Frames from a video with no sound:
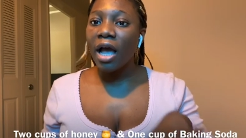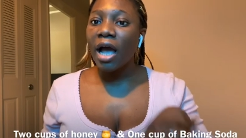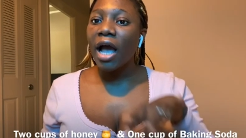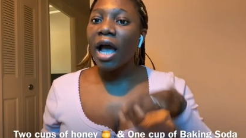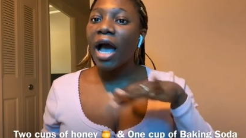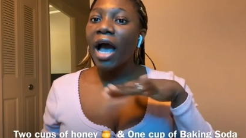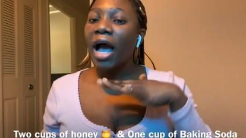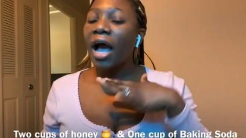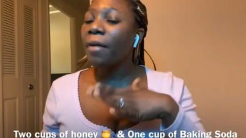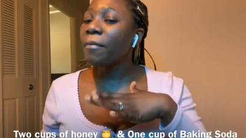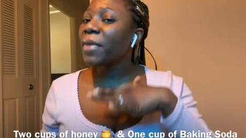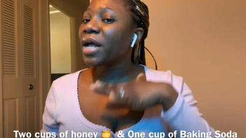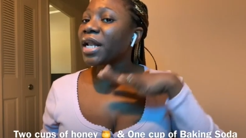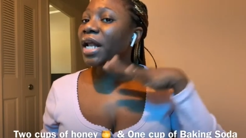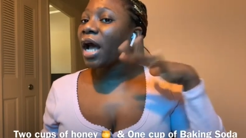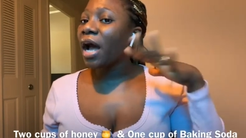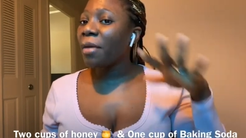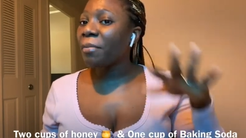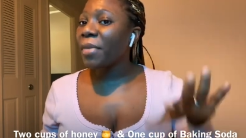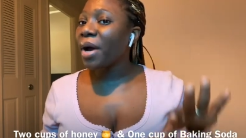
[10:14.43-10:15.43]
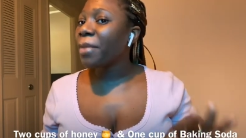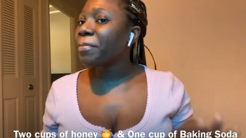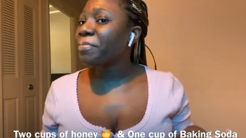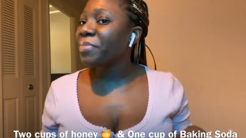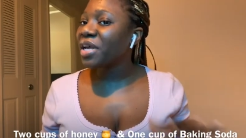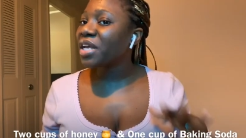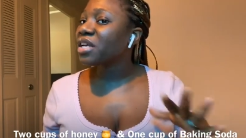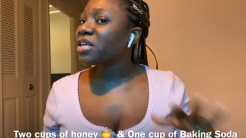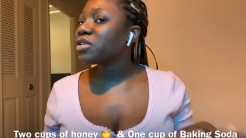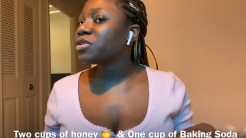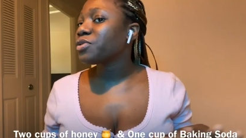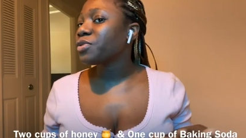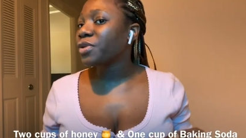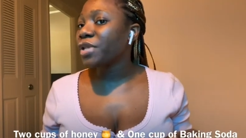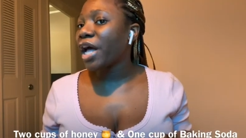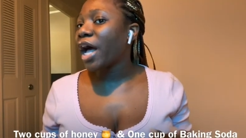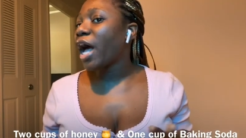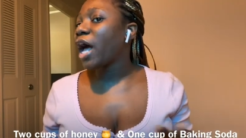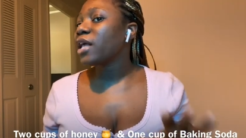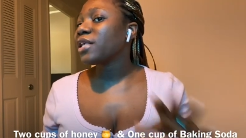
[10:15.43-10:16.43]
And Ama baking
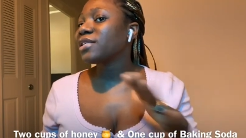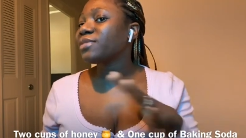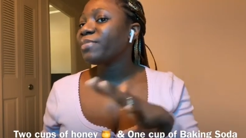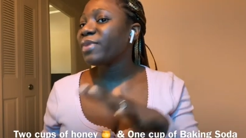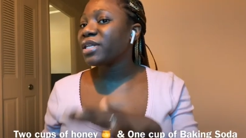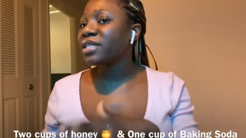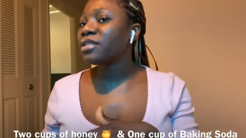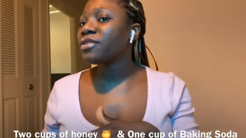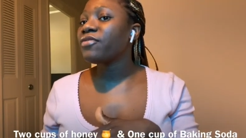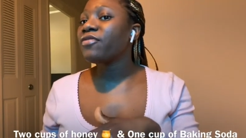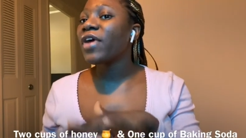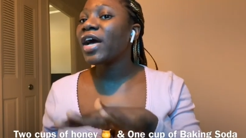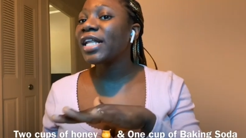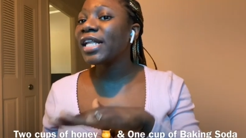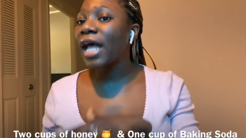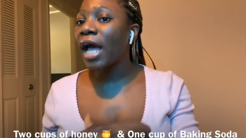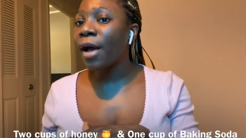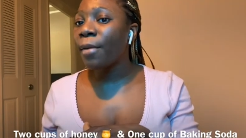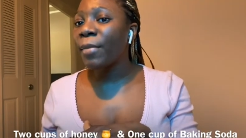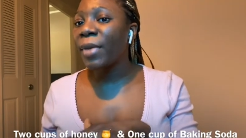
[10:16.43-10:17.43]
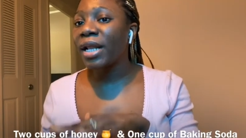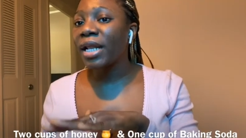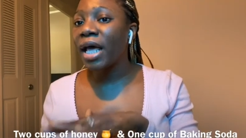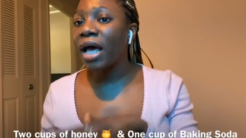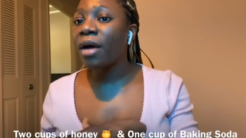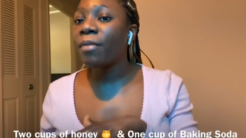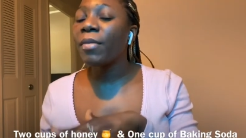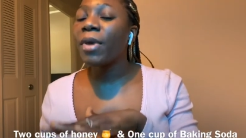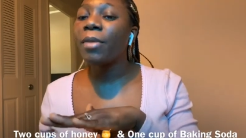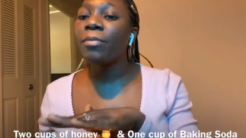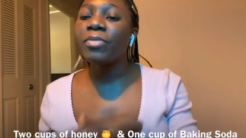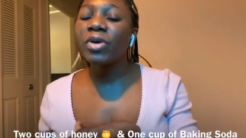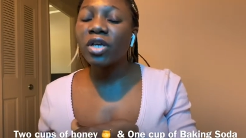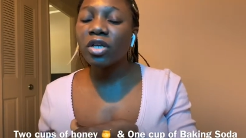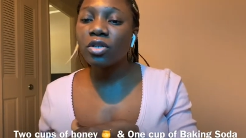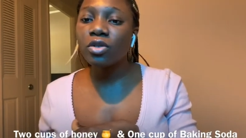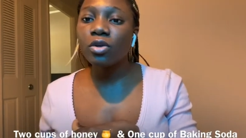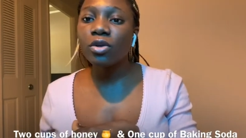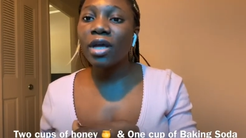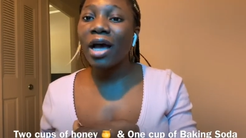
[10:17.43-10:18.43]
soda, I specified and Ama
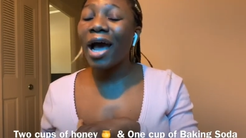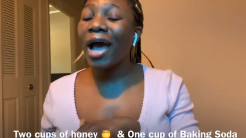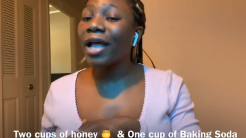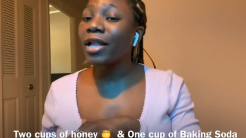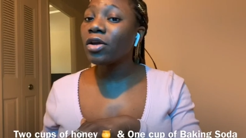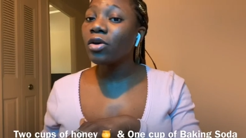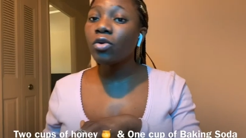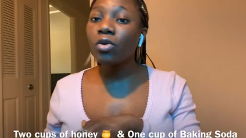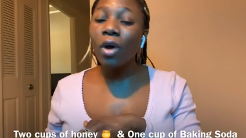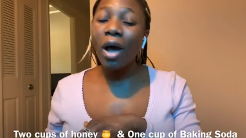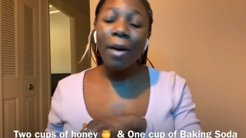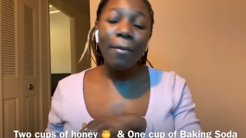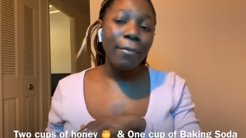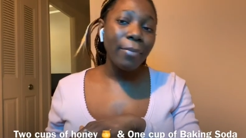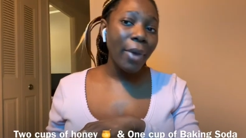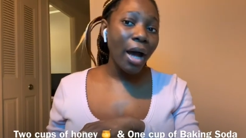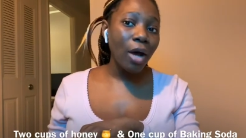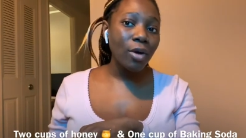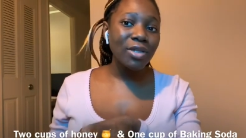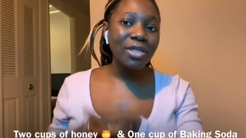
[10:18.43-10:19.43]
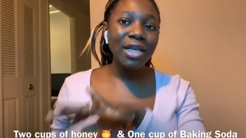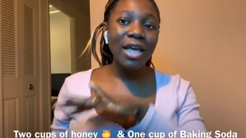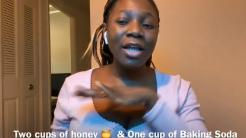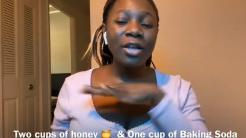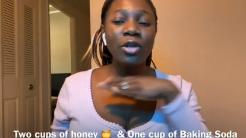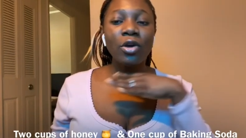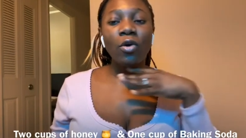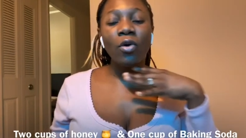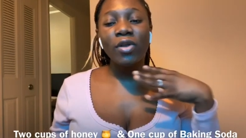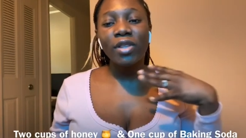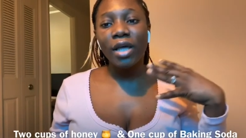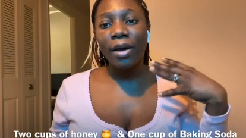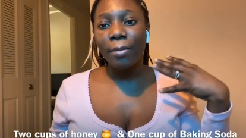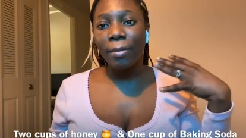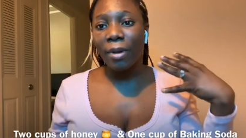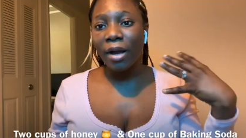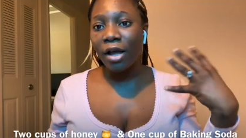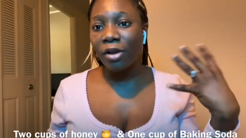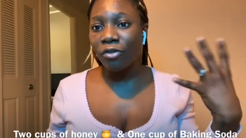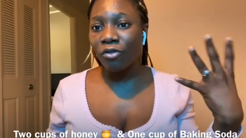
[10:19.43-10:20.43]
baking soda. I don't know about any other
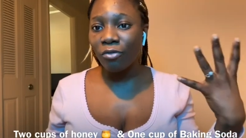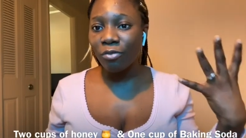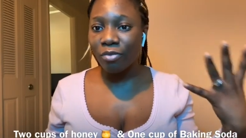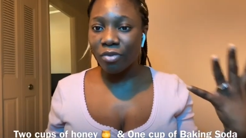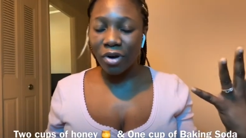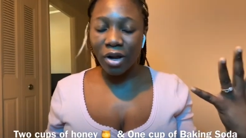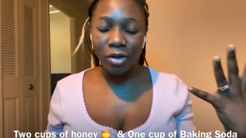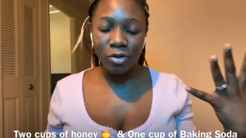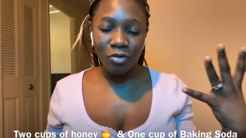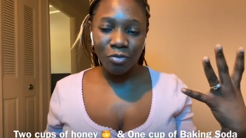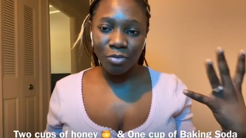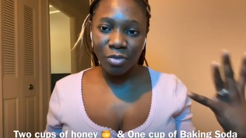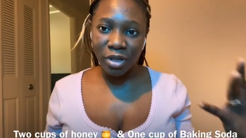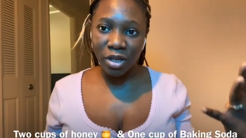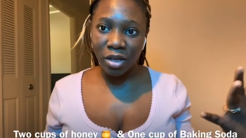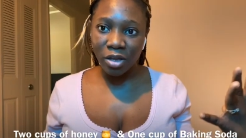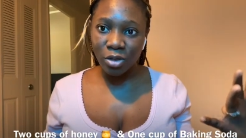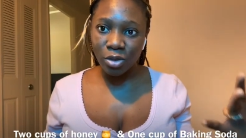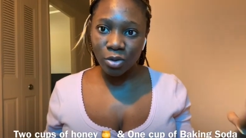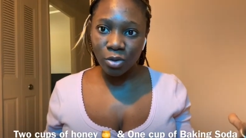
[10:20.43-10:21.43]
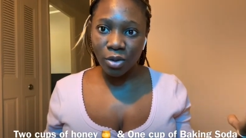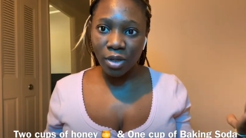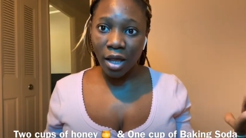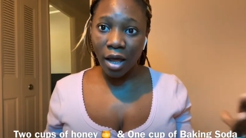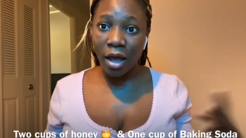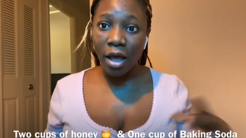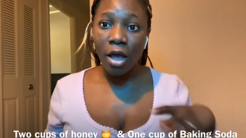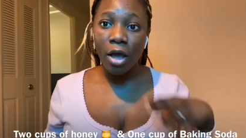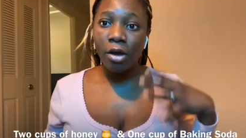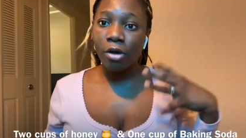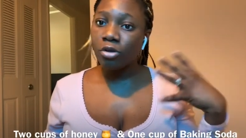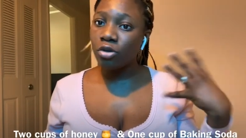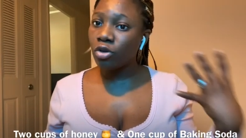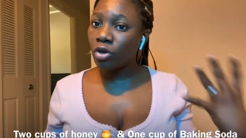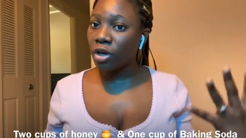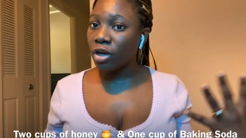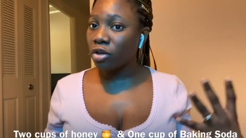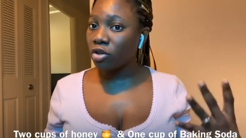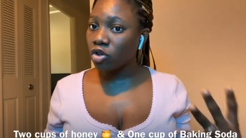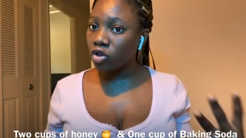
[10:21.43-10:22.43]
kind of brand of baking soda. You
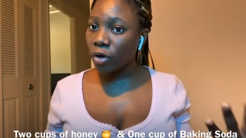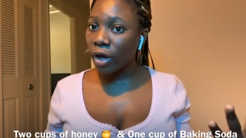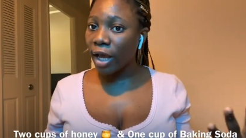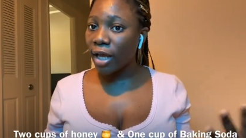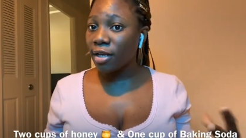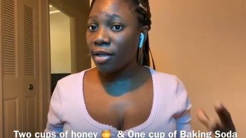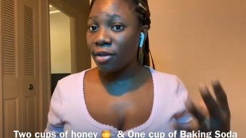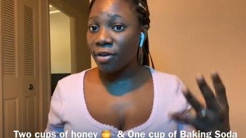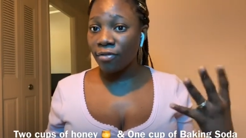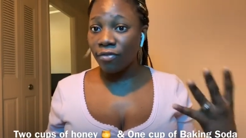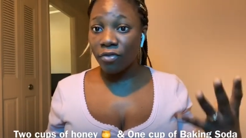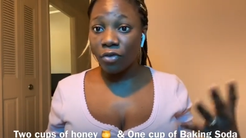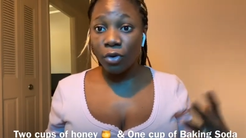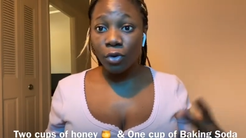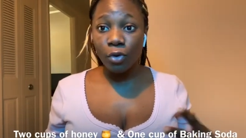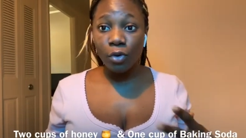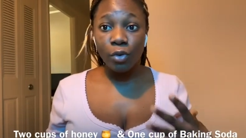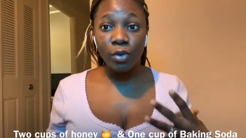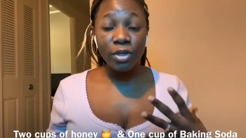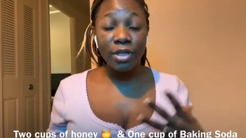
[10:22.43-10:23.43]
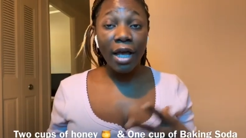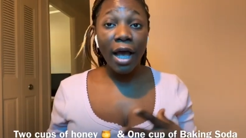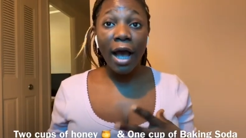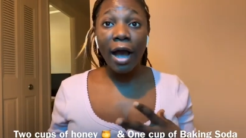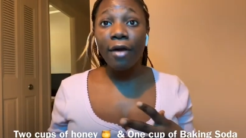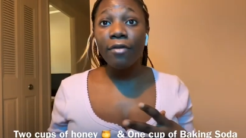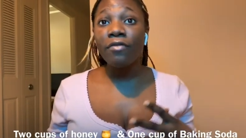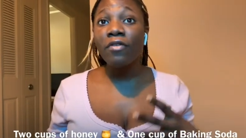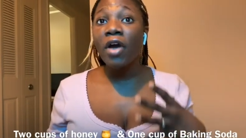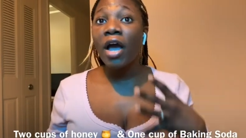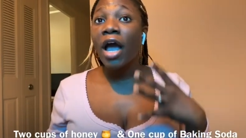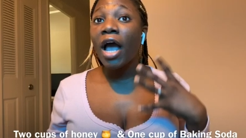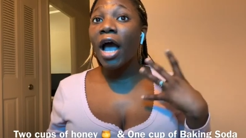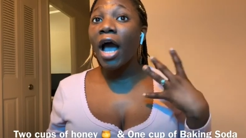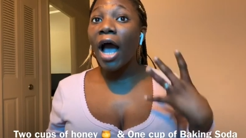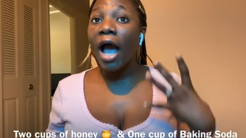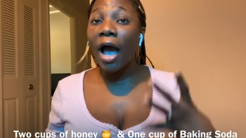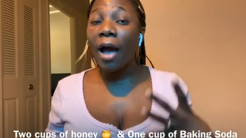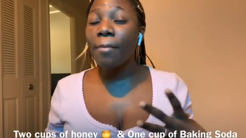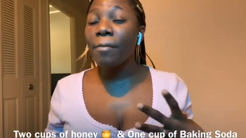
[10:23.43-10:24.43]
can try it if you don't have
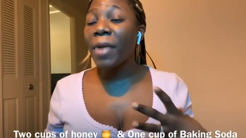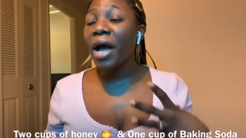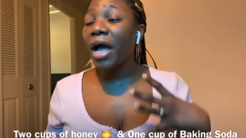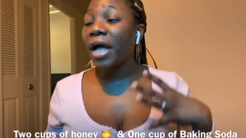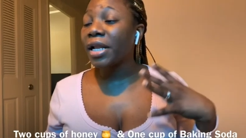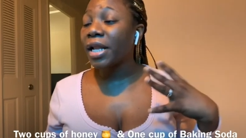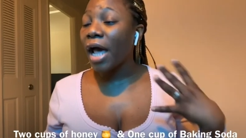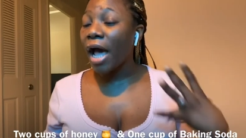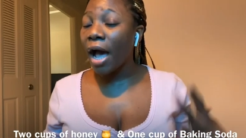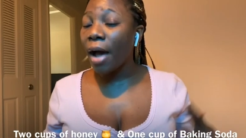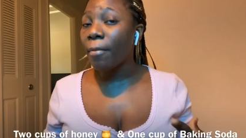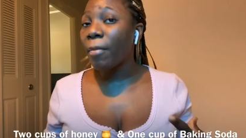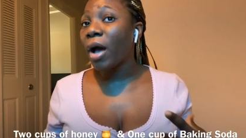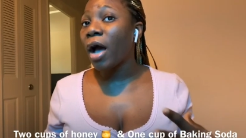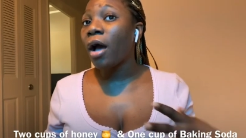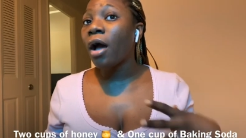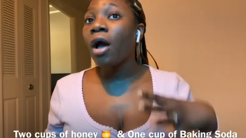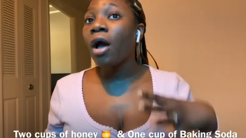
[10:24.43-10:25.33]
and Ama